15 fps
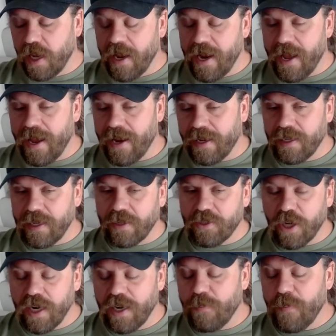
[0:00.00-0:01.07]
and I
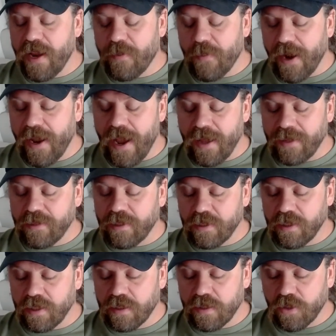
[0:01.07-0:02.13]
try to make my
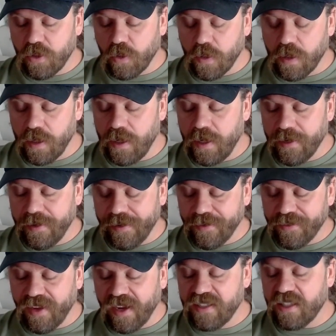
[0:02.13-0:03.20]
answers as short and
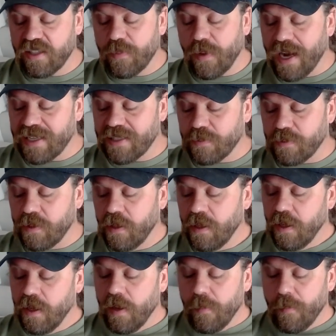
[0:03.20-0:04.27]
concise as possible.
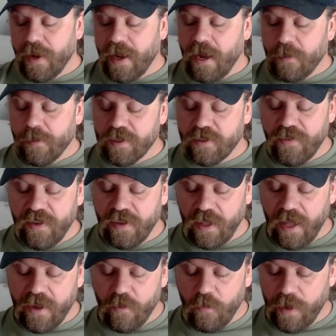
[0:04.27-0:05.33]
But I almost feel
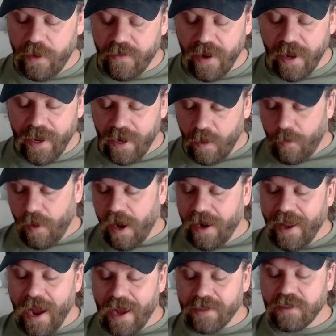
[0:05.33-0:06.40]
like whenever I get on
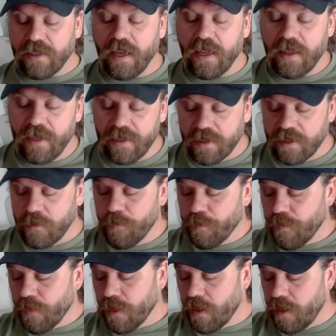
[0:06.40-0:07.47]
podcasts like this,
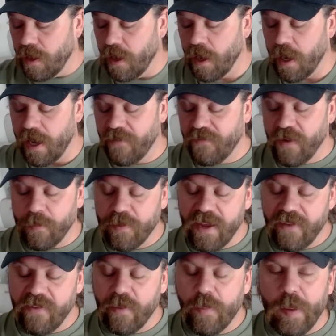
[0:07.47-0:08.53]
if I'm
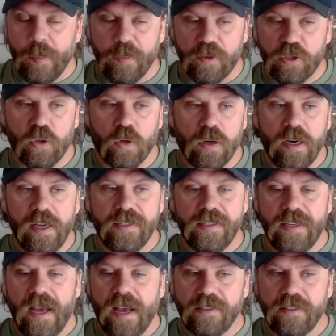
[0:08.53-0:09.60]
giving people short,
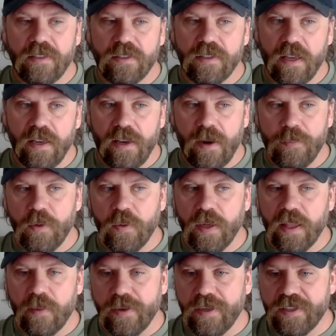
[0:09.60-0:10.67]
easy answers, then I'm
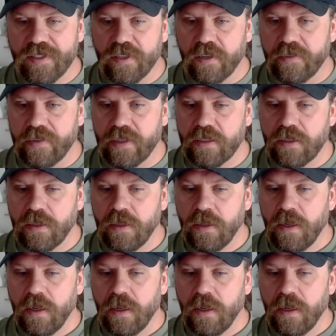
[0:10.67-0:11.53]
doing them a disservice.